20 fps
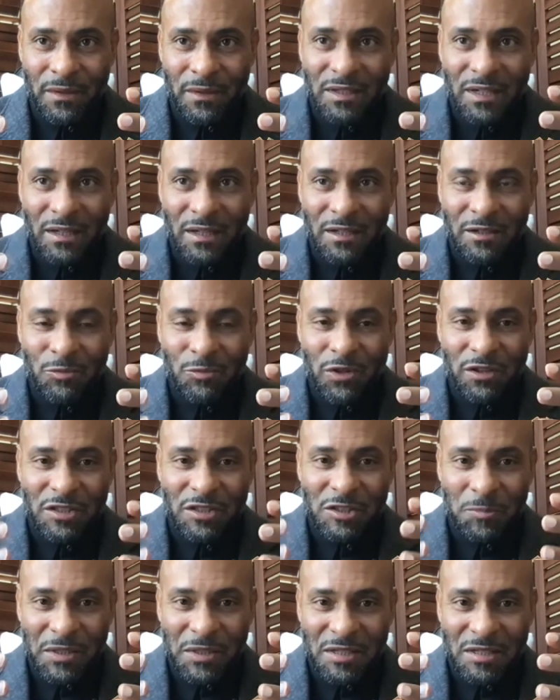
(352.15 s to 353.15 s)
dealing with
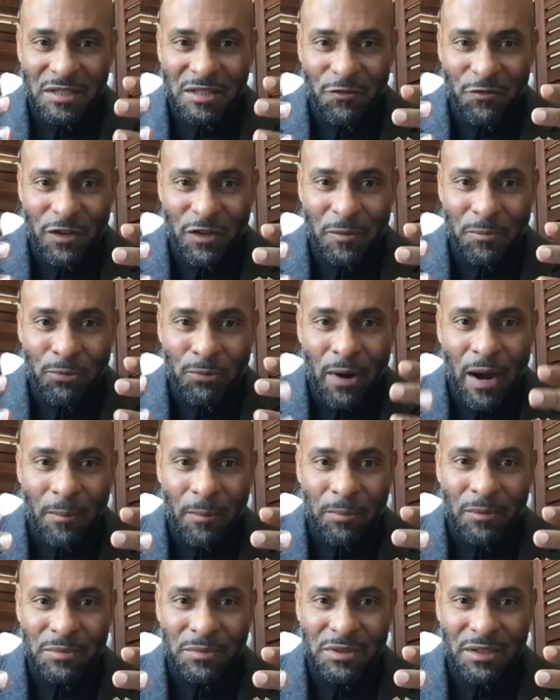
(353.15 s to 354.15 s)
specific
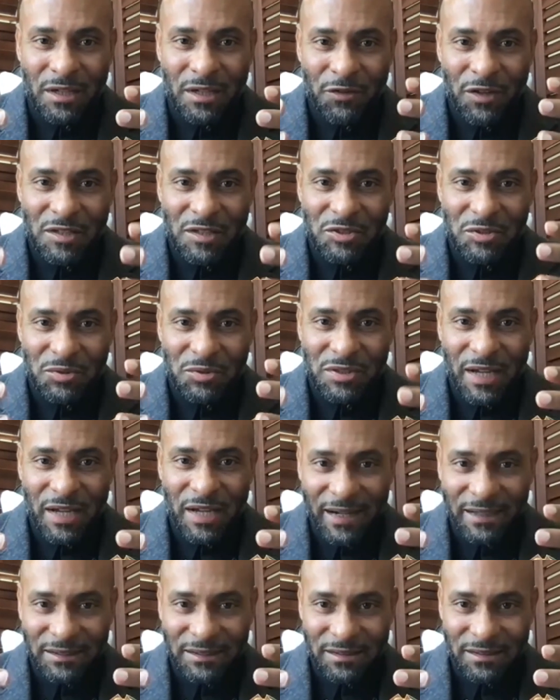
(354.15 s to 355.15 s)
problems of his
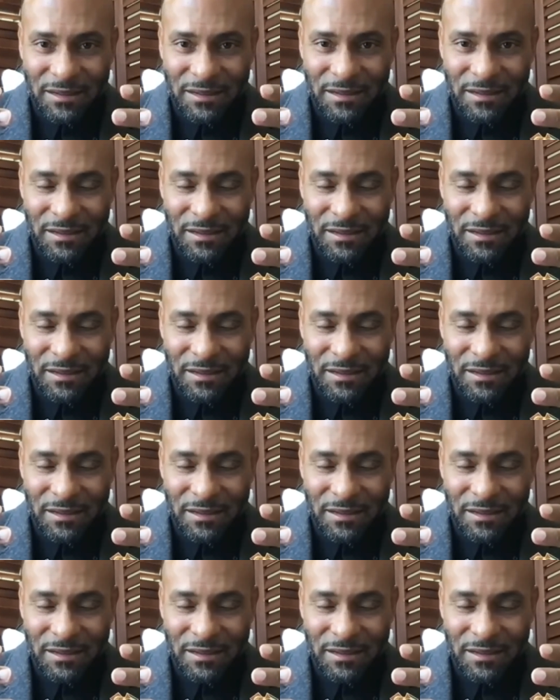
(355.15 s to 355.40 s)
society